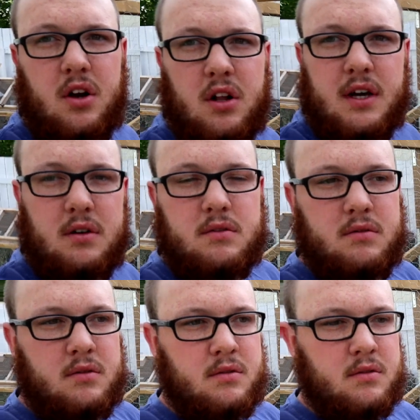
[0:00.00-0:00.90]
all out,
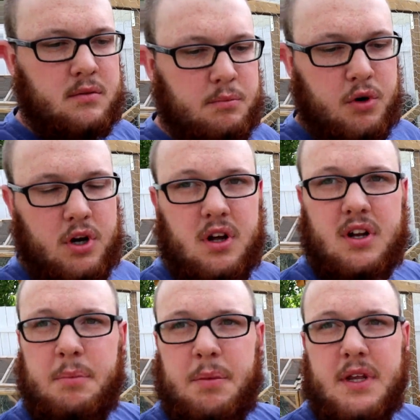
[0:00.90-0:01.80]
put it
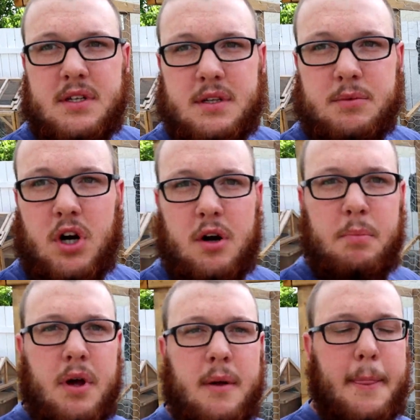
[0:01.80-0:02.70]
on a piece, some tarp,
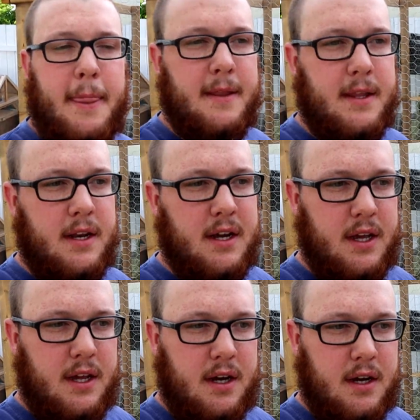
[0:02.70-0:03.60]
and then
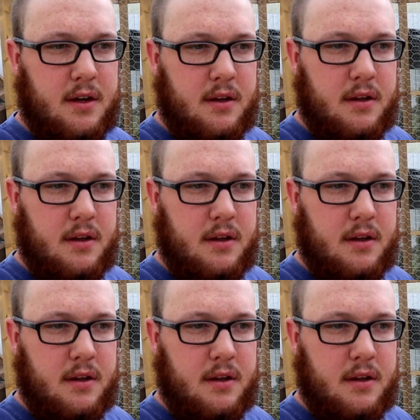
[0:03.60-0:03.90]
I